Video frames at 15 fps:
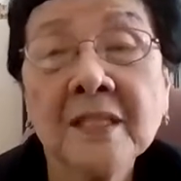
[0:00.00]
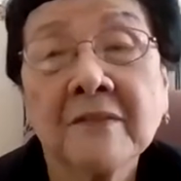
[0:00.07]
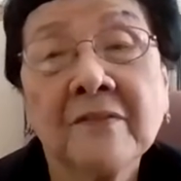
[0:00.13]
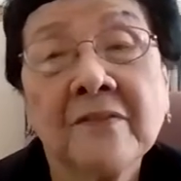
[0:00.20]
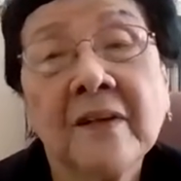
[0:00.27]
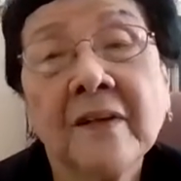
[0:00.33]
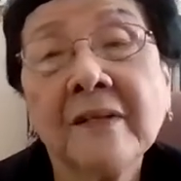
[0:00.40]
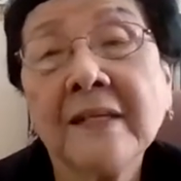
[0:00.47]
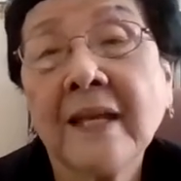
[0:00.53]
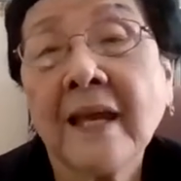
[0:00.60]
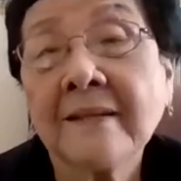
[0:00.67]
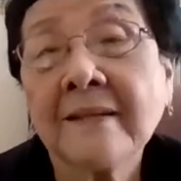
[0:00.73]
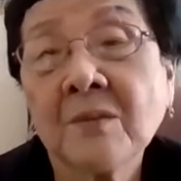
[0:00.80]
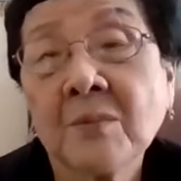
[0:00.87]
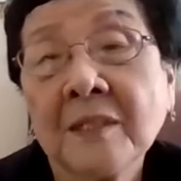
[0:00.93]
are very
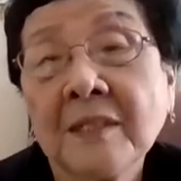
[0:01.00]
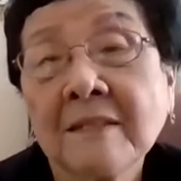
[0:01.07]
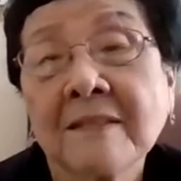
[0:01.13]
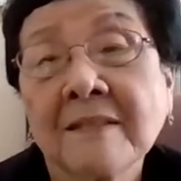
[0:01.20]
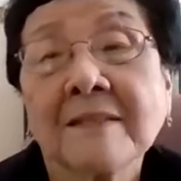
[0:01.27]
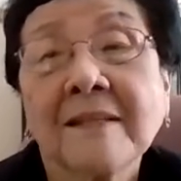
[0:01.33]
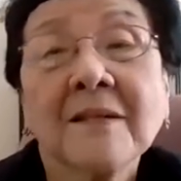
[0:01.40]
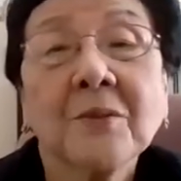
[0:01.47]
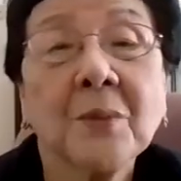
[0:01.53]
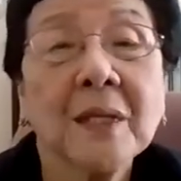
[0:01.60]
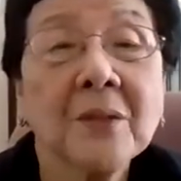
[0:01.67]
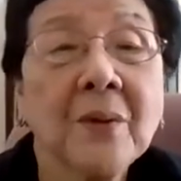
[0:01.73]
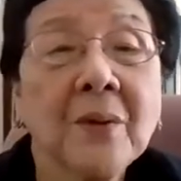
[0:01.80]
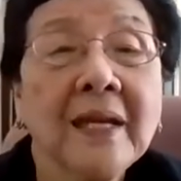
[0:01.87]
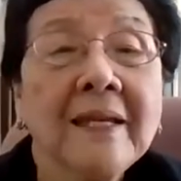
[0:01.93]
nice words, kuih
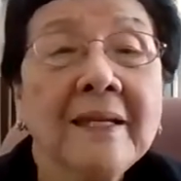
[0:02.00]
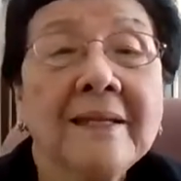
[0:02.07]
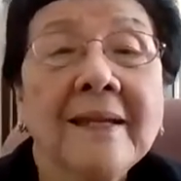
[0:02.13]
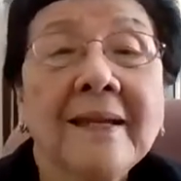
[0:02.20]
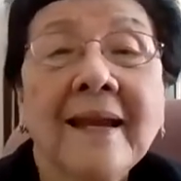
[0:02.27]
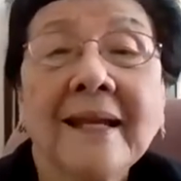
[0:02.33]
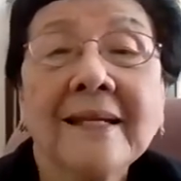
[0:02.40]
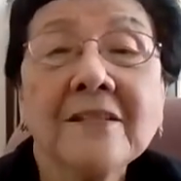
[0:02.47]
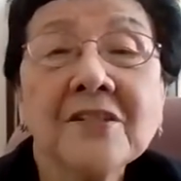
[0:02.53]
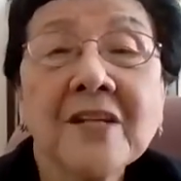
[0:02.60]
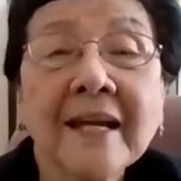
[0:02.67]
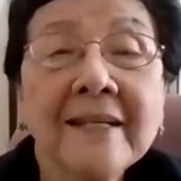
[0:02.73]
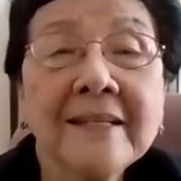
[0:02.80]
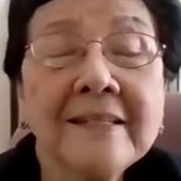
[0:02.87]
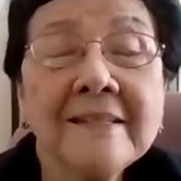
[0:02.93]
kuih. And
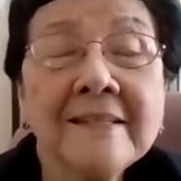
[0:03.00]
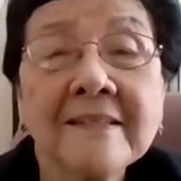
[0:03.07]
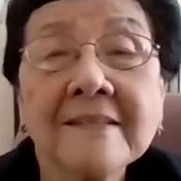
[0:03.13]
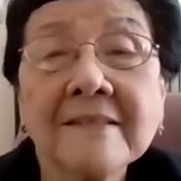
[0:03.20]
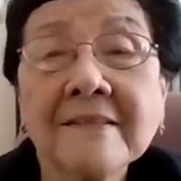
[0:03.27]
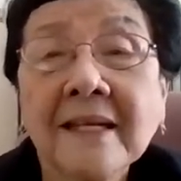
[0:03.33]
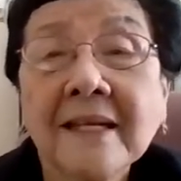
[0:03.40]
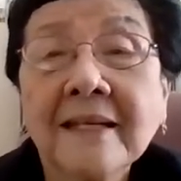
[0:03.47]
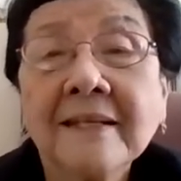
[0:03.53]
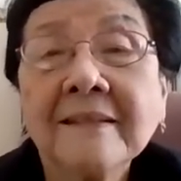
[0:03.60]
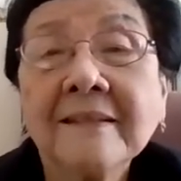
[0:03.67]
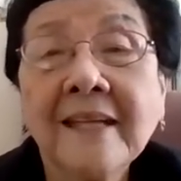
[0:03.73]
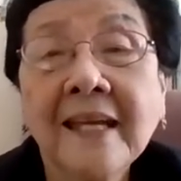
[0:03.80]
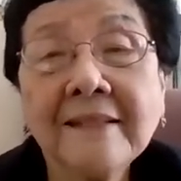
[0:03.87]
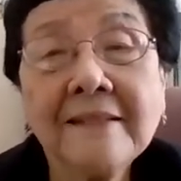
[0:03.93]
Chinese is
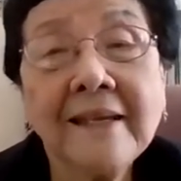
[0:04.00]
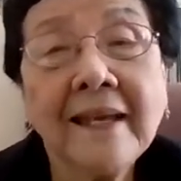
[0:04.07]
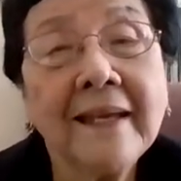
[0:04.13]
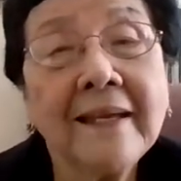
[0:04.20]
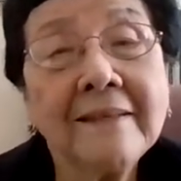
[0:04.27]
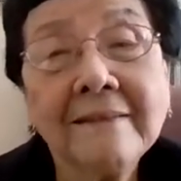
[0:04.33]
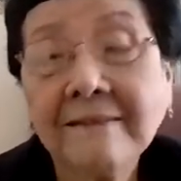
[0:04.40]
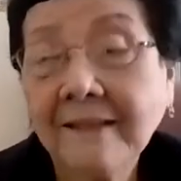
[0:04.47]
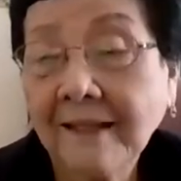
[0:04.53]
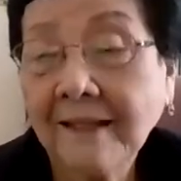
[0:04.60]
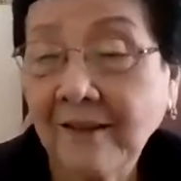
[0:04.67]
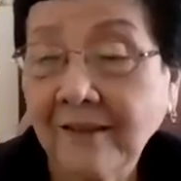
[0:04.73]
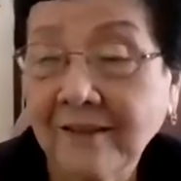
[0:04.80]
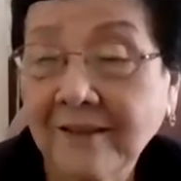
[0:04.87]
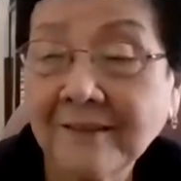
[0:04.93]
tian tian,
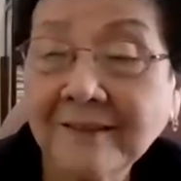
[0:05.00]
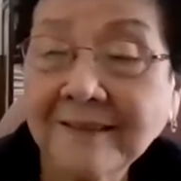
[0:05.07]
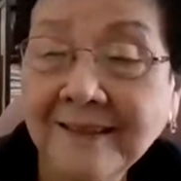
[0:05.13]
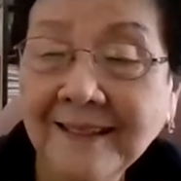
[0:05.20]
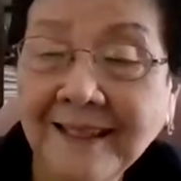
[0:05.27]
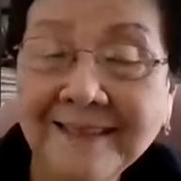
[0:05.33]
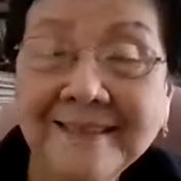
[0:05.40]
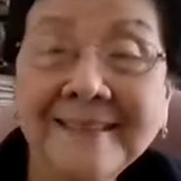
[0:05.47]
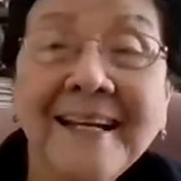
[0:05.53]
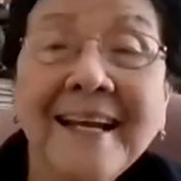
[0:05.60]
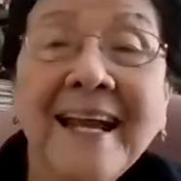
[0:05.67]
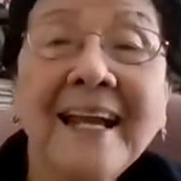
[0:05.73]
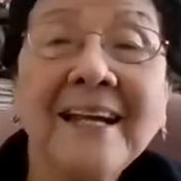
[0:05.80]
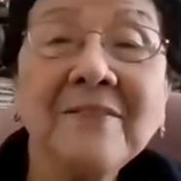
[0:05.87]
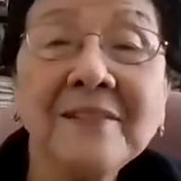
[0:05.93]
or
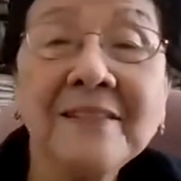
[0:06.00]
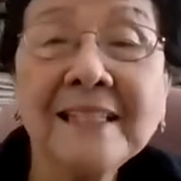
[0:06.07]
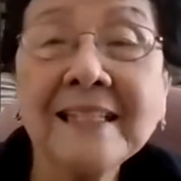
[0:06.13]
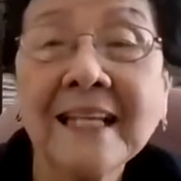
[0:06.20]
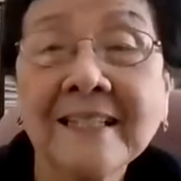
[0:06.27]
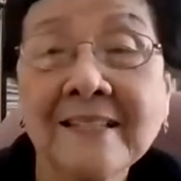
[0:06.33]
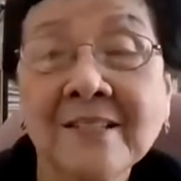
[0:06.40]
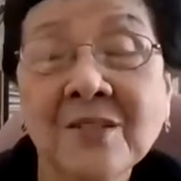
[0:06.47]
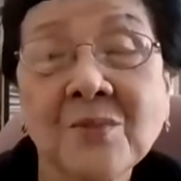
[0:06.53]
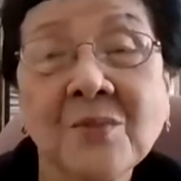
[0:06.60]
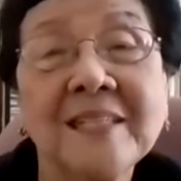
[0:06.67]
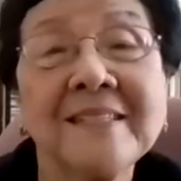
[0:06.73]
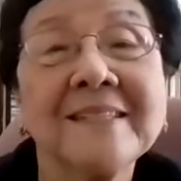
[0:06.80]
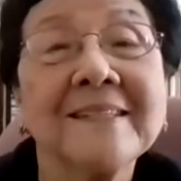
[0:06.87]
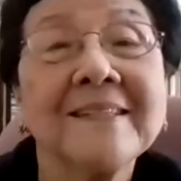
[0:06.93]
everything that is
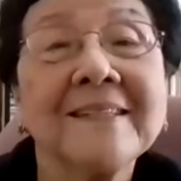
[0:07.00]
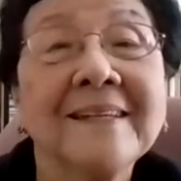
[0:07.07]
sweet.